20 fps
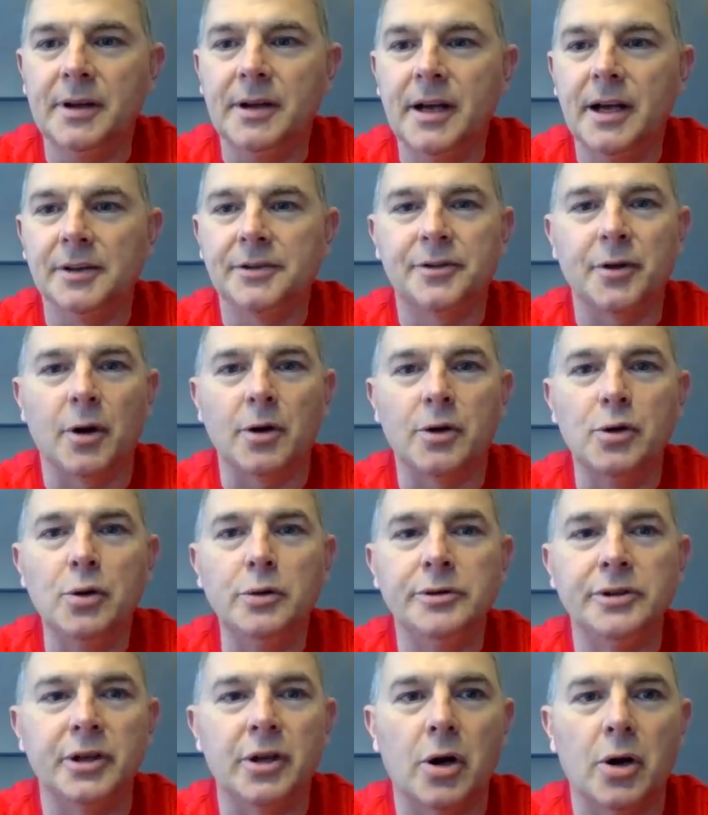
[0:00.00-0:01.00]
I'll start
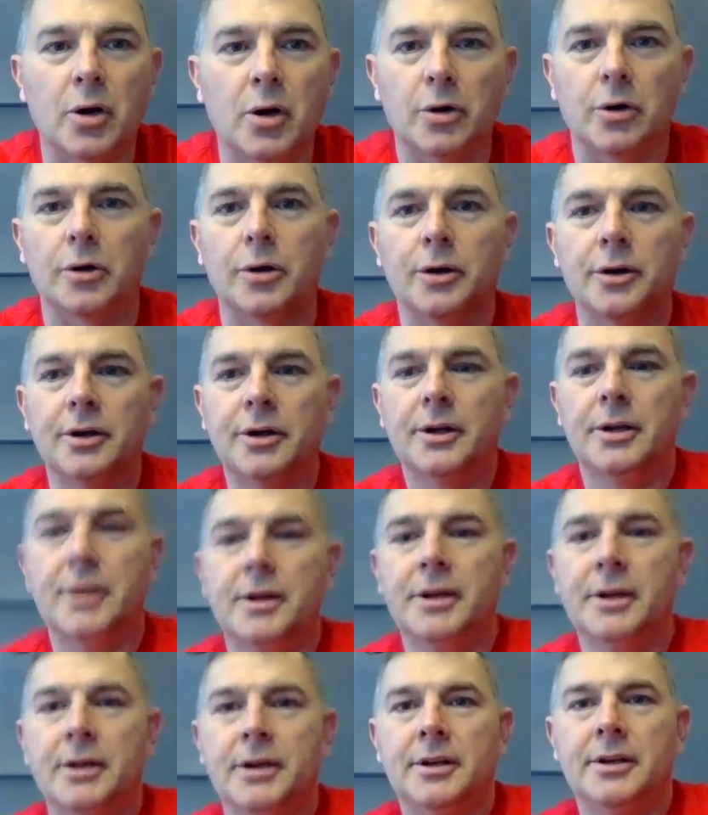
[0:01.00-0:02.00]
using her
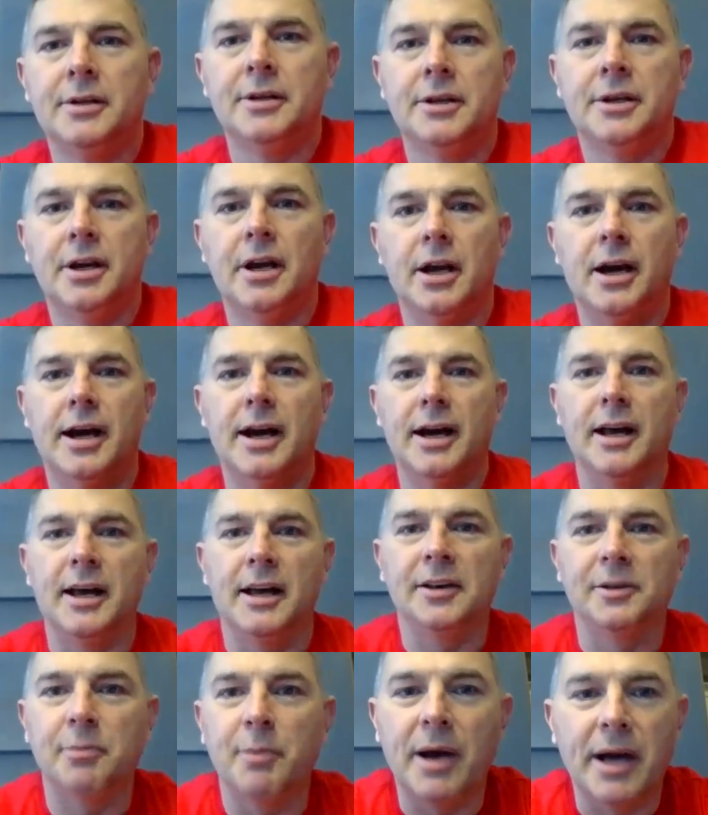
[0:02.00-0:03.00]
uh,
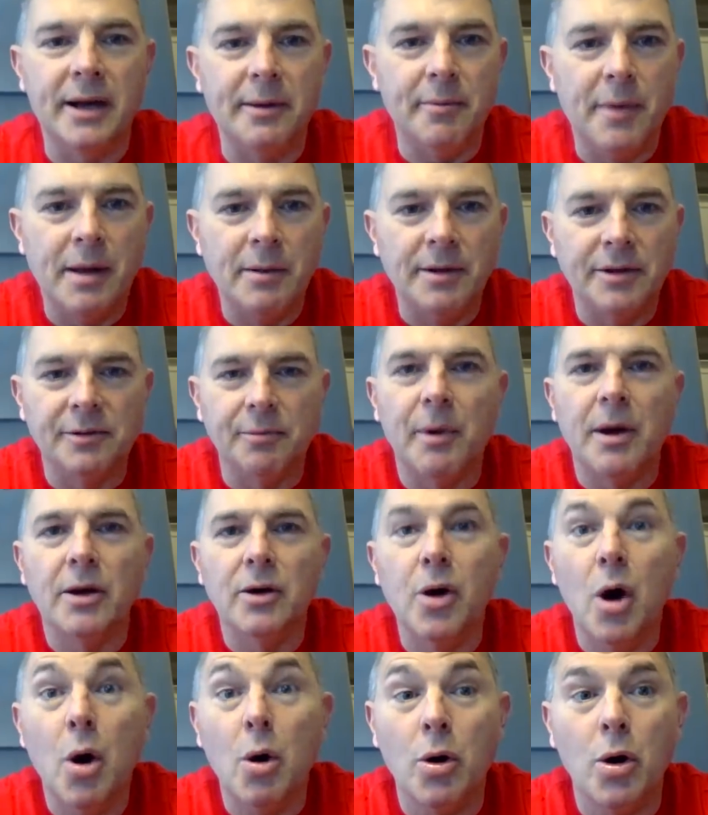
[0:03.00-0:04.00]
as my maybe as my
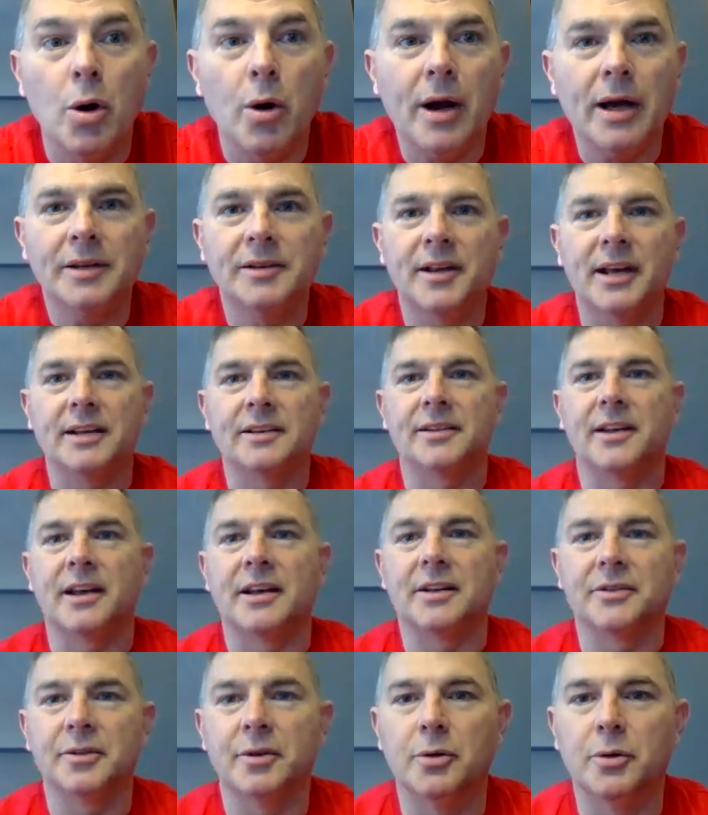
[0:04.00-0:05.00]
logo. How's that
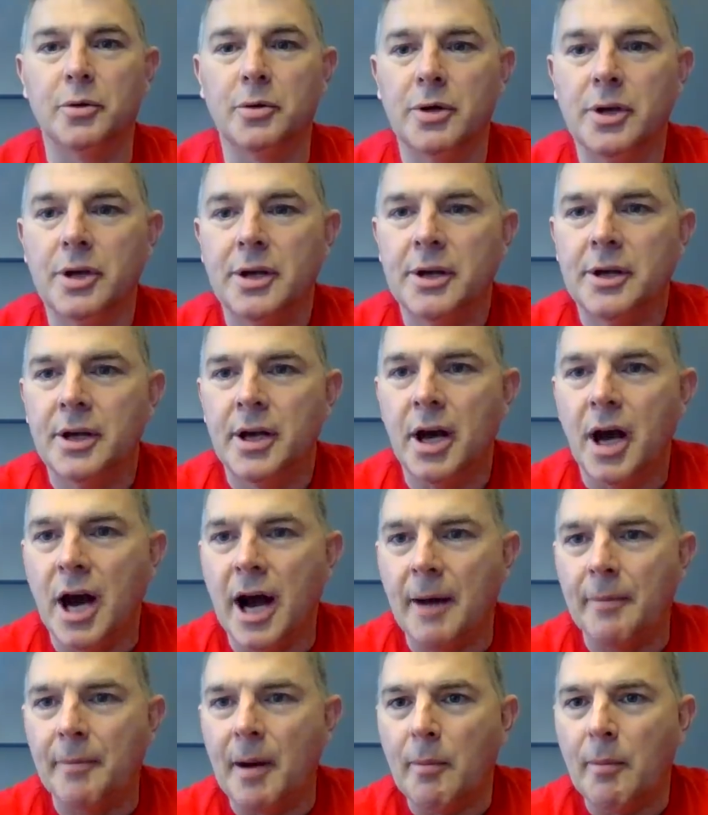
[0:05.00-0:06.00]
sound? So
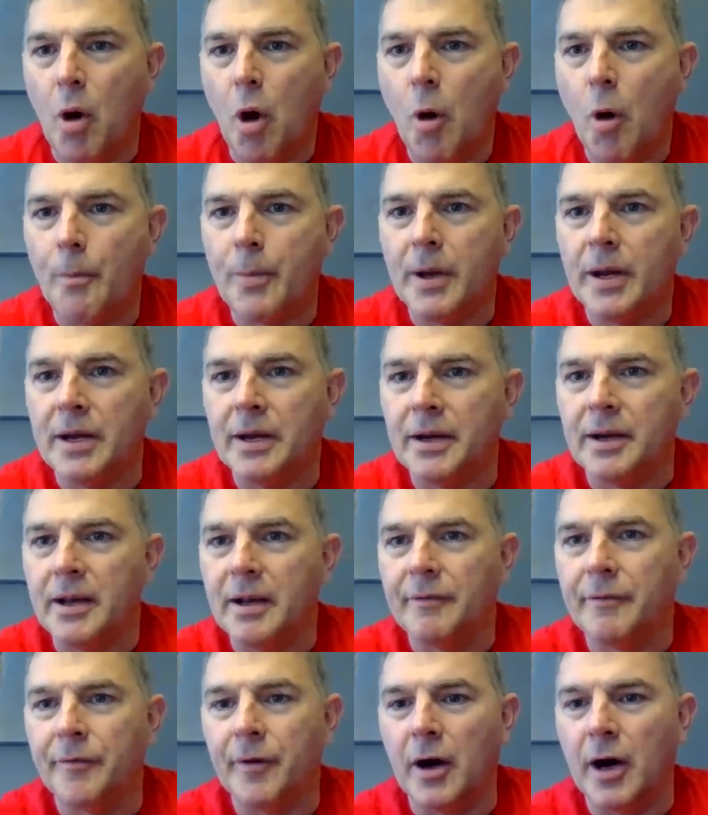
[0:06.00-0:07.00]
um, I'm hoping
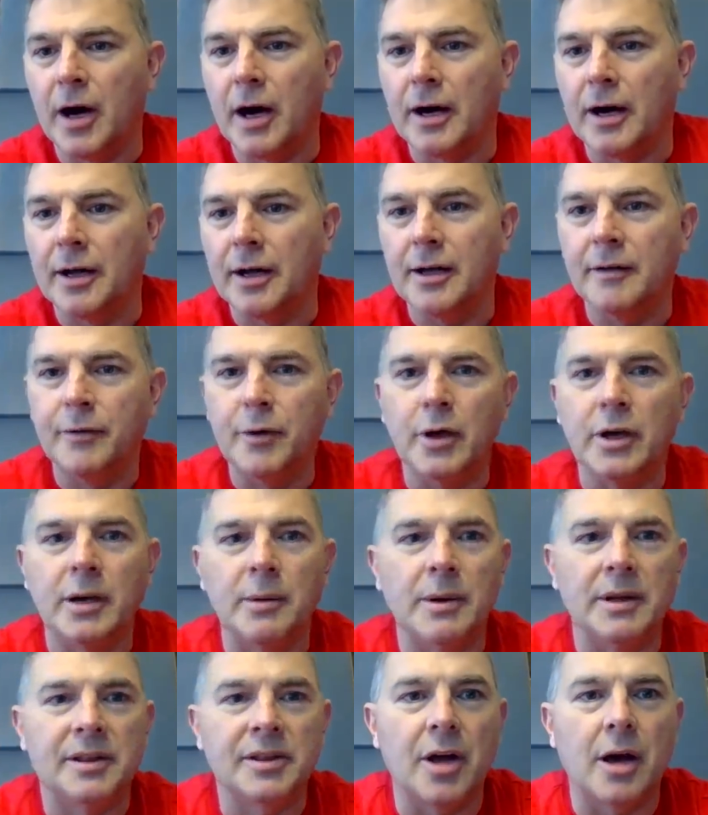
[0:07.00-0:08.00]
if uh, if you can
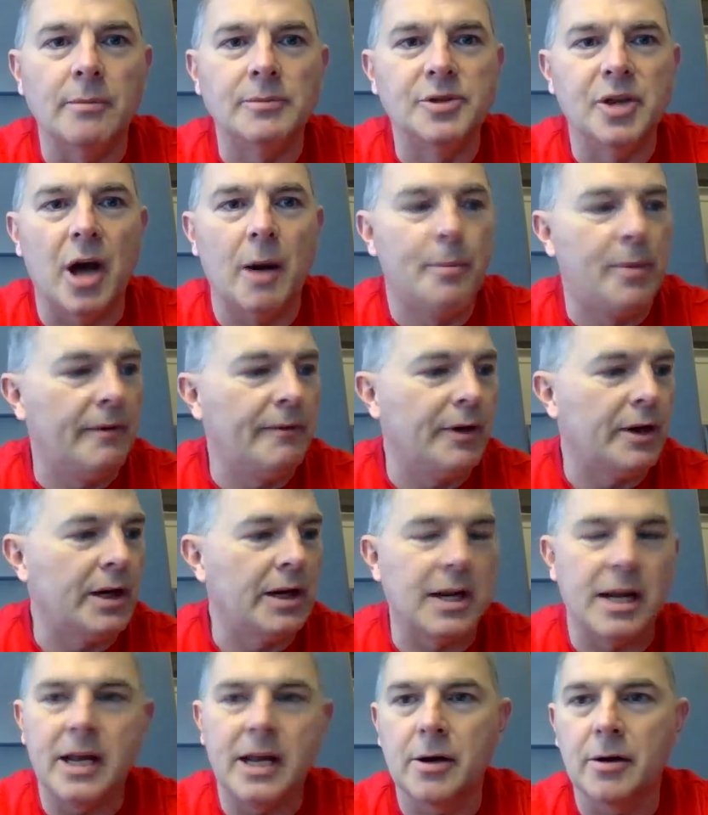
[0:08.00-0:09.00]
give me a thumbs up, if you
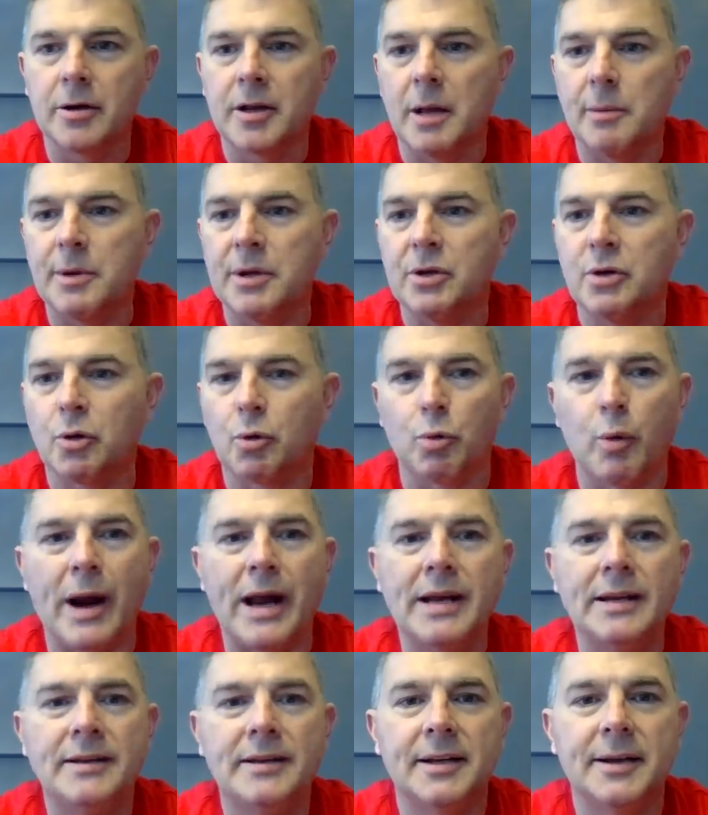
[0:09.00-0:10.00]
can hear, that'd be
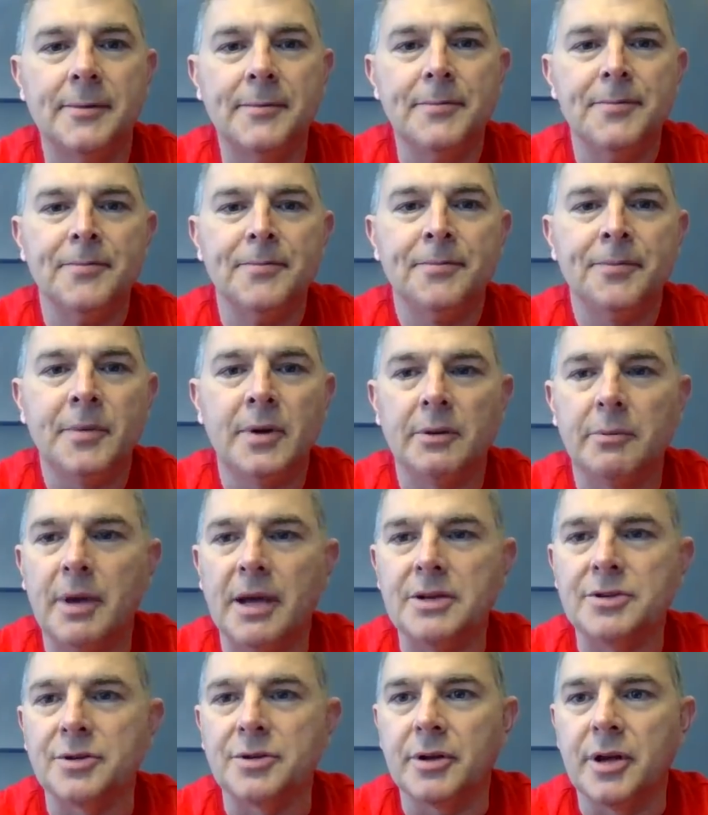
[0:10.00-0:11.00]
great.
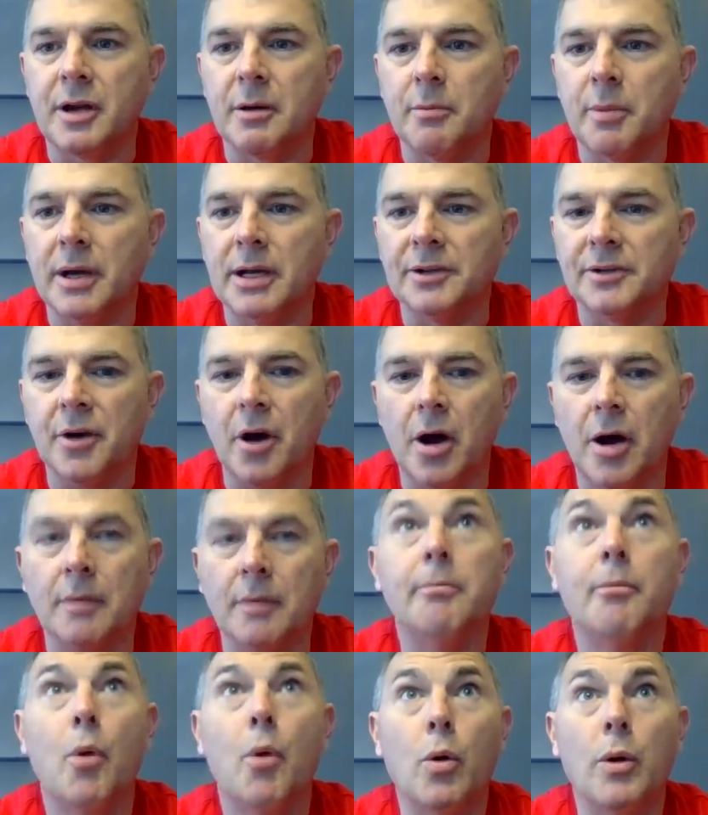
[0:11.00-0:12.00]
Make sure that everybody's
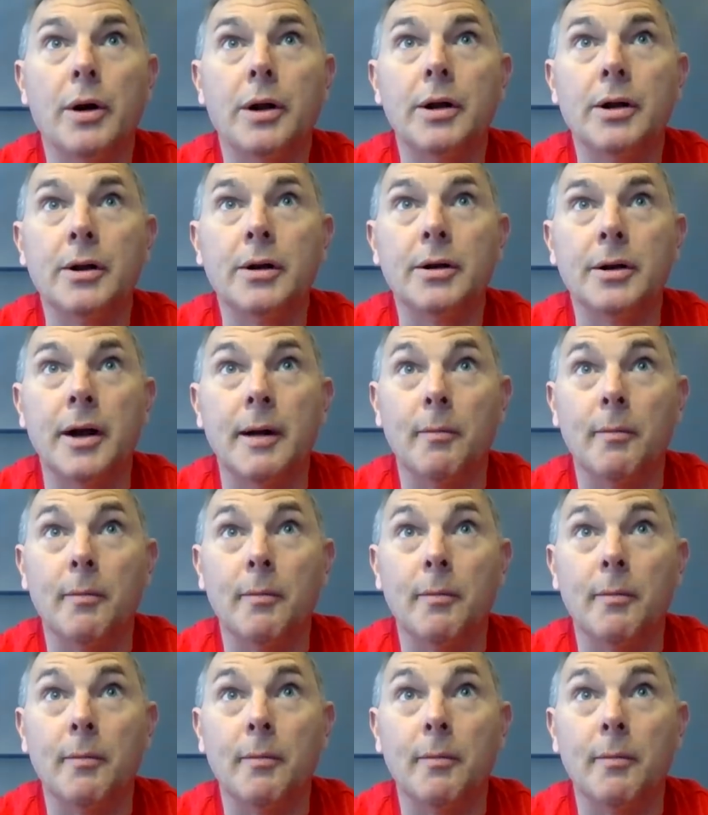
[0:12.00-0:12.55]
on board here.